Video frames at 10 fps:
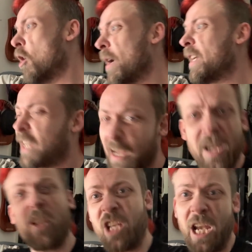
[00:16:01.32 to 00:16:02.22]
Who is gay? Give
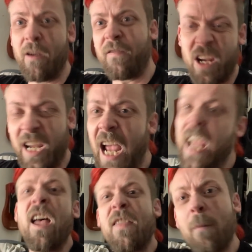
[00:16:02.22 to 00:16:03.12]
me a cheer if you're gay.
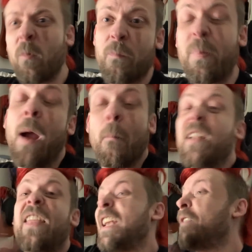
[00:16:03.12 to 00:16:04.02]
That would have been,
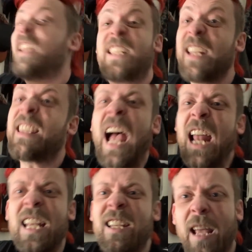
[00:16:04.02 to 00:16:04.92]
but then if he did that,
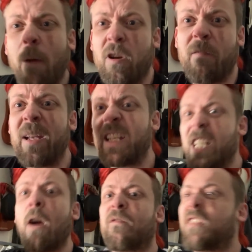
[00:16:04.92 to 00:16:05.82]
at least that would have been
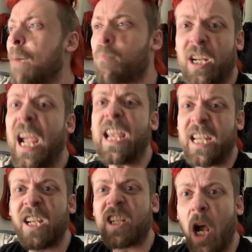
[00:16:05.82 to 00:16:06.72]

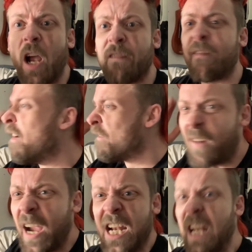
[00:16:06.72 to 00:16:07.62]
self-deprecating and kind of
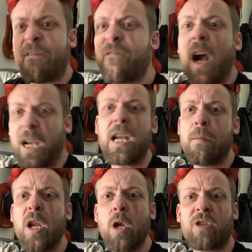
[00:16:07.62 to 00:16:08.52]
vaguely fucking
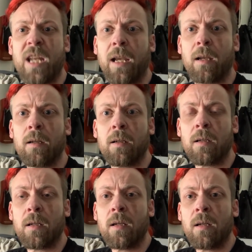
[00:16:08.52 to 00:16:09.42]
amusing.
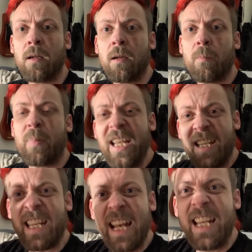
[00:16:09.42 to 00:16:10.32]
But
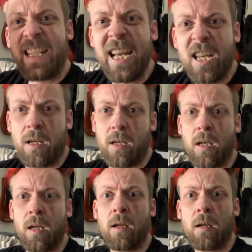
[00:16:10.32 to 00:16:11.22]
instead he didn't.
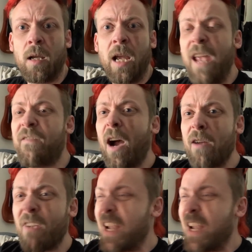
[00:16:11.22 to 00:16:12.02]
If I